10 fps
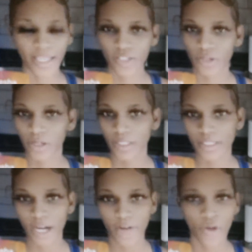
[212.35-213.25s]
good,
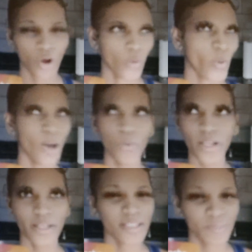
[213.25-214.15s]
but he ain't good. Okay.